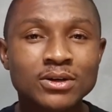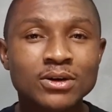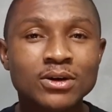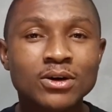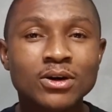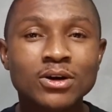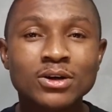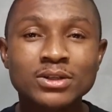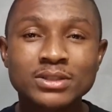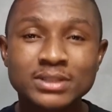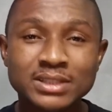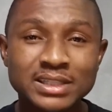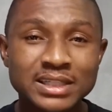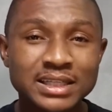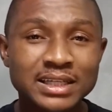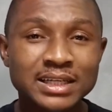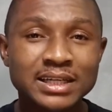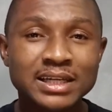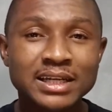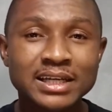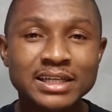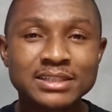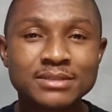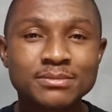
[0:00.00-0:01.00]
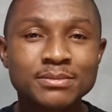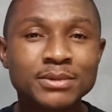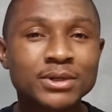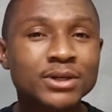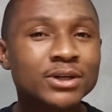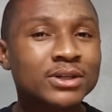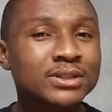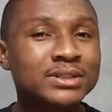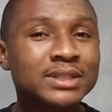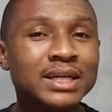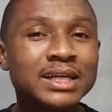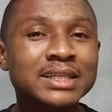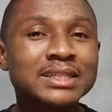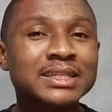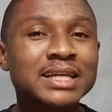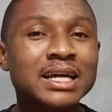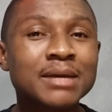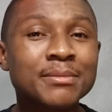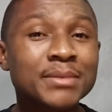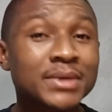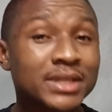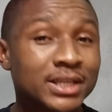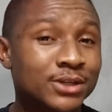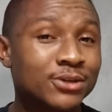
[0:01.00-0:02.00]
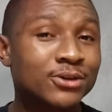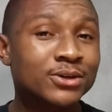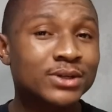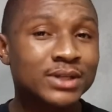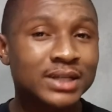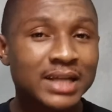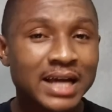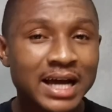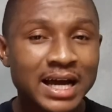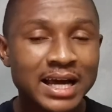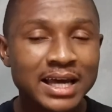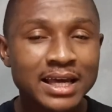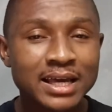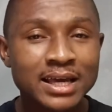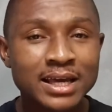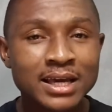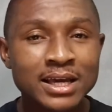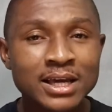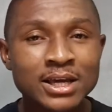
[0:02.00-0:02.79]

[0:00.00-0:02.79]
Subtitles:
or sinless, because that time he did not die.